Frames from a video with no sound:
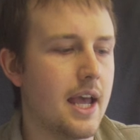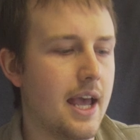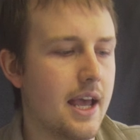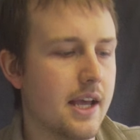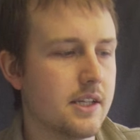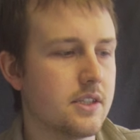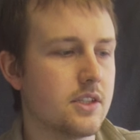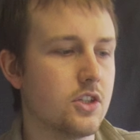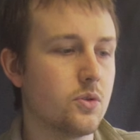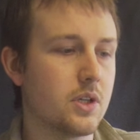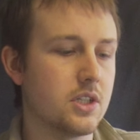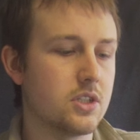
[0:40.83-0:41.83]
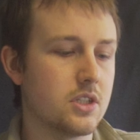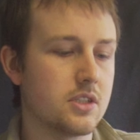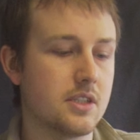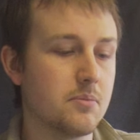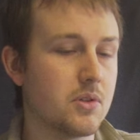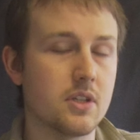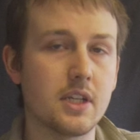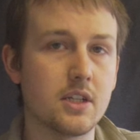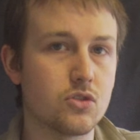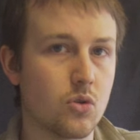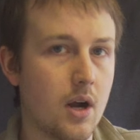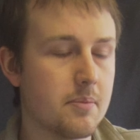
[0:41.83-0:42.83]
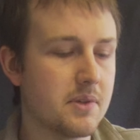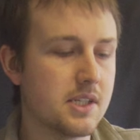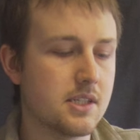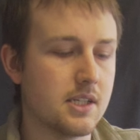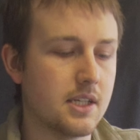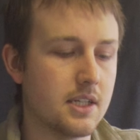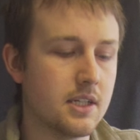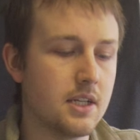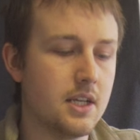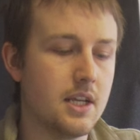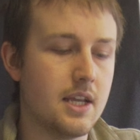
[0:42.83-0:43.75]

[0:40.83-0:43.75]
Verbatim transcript: And you can just simply drop these in,